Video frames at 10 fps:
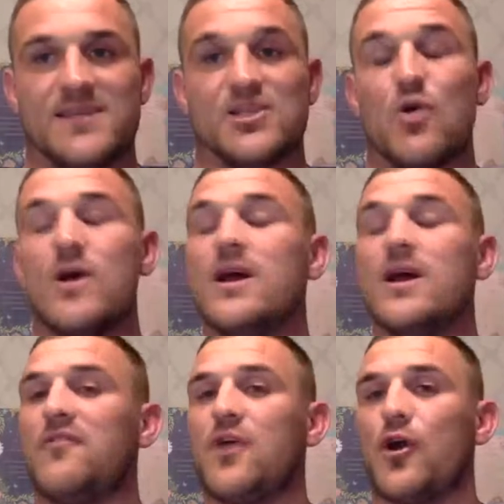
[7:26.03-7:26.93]
So
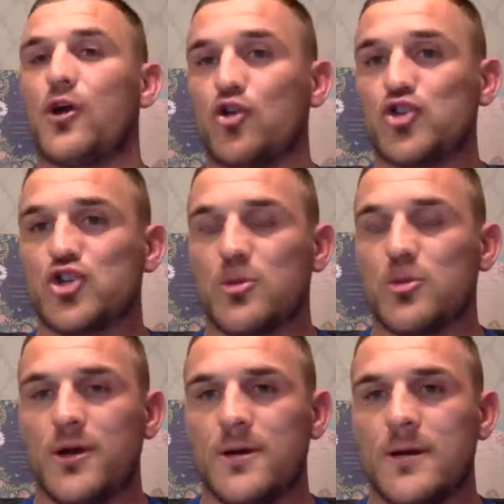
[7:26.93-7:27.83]
if you're a
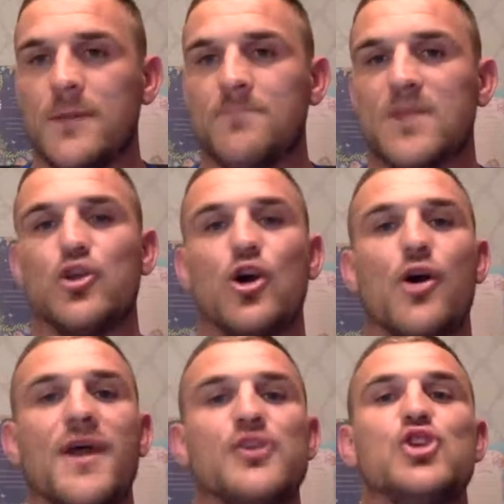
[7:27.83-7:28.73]
customer and you're
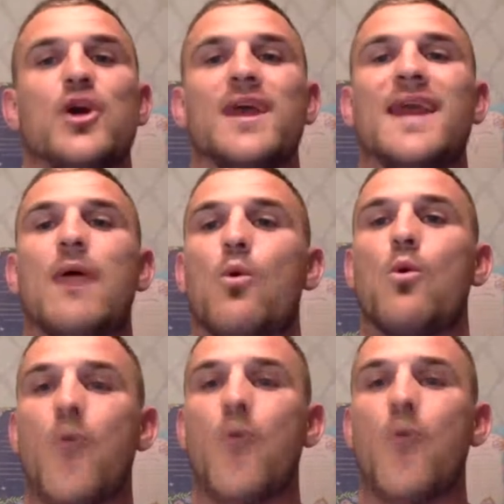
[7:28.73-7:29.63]
enjoying our
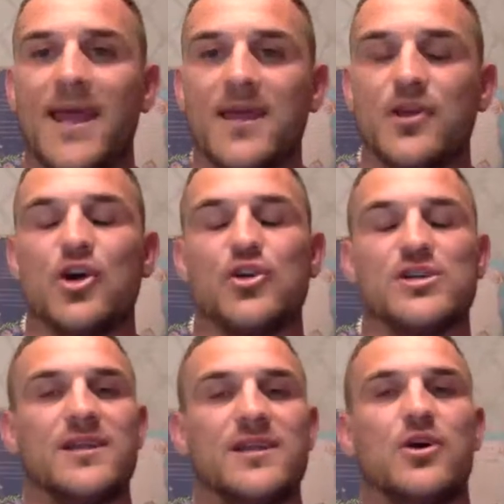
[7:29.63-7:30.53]
wine and you're
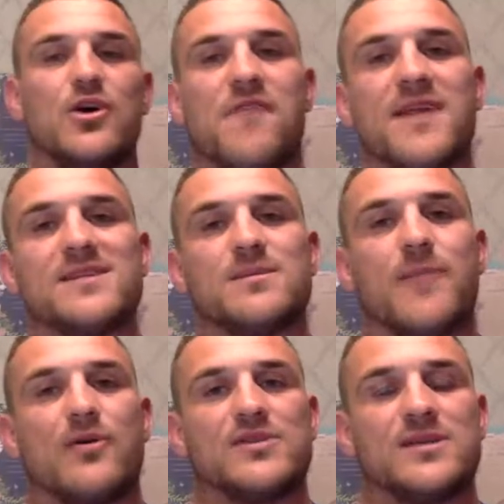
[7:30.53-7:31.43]
telling your friends
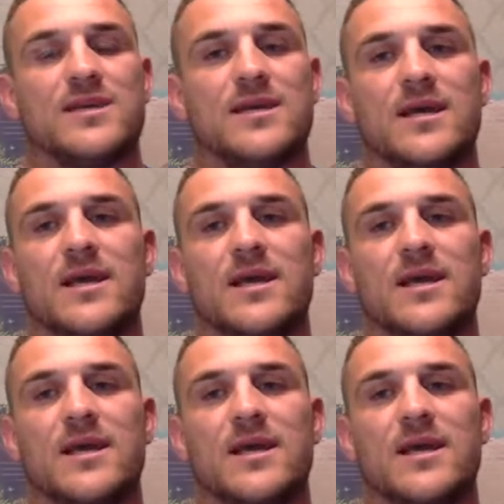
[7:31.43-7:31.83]
about it,